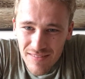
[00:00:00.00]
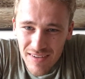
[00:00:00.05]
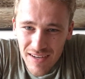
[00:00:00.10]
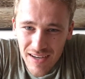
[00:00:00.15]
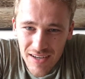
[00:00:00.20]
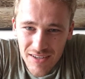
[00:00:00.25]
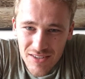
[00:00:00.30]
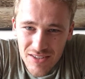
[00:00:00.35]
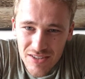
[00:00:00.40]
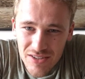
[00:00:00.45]

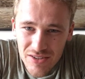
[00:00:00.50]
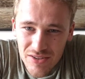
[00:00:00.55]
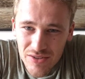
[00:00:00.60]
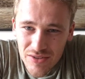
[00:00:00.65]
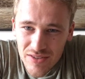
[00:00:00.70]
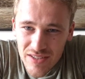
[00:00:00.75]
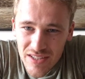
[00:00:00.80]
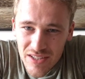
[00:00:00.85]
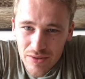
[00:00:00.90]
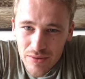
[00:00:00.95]
How do you
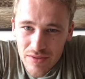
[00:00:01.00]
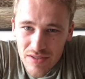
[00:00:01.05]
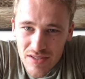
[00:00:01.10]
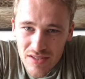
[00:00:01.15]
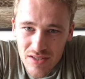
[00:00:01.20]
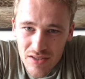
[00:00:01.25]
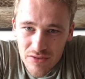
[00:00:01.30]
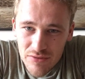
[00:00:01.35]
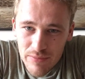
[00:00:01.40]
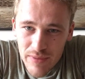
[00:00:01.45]
deal with
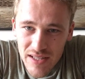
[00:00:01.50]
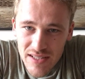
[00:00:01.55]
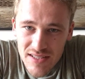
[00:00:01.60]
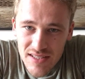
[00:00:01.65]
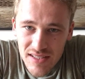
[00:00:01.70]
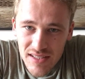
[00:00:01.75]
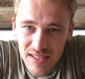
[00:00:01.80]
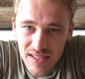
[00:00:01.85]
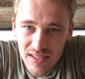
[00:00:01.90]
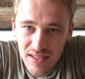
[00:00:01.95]
stuff
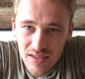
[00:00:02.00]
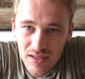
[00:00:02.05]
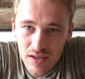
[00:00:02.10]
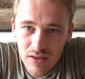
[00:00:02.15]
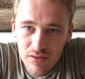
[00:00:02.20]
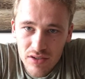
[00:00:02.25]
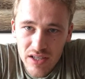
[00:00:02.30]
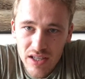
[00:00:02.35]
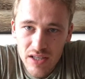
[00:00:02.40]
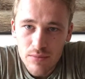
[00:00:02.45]
mentally?
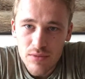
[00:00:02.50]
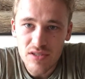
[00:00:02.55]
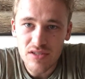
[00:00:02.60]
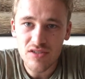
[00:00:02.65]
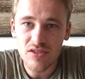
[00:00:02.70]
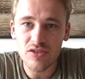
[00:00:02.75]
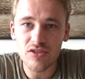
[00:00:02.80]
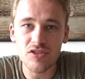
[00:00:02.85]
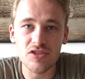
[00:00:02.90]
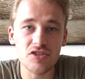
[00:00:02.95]
Other keepers as
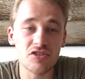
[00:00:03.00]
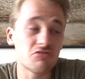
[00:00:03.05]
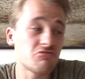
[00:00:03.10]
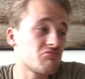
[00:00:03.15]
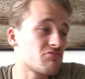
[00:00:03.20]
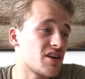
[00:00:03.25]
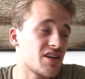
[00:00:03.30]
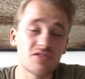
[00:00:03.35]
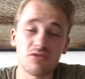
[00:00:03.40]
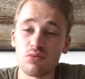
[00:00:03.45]
good as
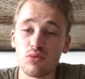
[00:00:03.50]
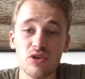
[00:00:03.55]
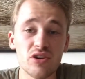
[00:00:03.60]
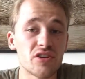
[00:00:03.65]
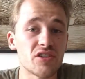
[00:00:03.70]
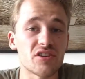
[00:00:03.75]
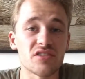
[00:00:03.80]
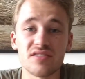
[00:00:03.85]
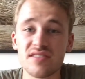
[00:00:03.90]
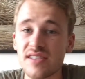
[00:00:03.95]
you? I just
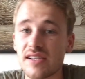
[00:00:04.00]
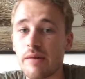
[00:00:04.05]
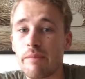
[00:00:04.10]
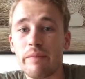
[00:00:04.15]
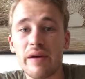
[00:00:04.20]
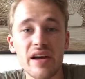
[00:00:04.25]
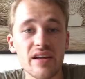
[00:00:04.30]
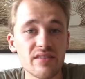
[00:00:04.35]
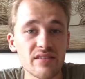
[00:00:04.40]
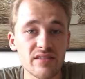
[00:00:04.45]
work until I'm
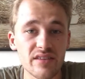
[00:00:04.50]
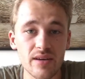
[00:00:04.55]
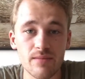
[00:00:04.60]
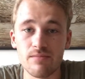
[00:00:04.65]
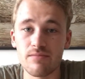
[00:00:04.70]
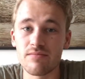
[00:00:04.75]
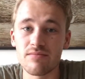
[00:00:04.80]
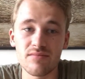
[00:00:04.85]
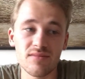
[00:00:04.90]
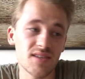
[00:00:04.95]
better than
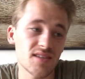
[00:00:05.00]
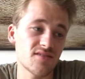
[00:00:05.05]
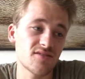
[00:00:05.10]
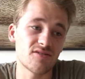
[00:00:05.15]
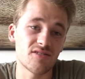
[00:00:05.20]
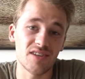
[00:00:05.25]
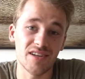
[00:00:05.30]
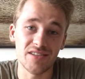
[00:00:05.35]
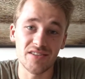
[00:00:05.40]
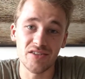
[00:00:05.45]
them. That's
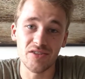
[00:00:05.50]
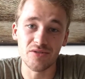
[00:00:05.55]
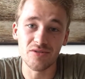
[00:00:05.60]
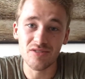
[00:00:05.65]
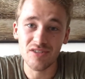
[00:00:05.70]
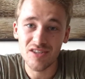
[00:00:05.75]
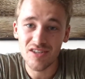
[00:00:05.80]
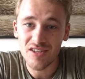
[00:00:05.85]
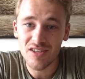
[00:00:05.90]
all I do.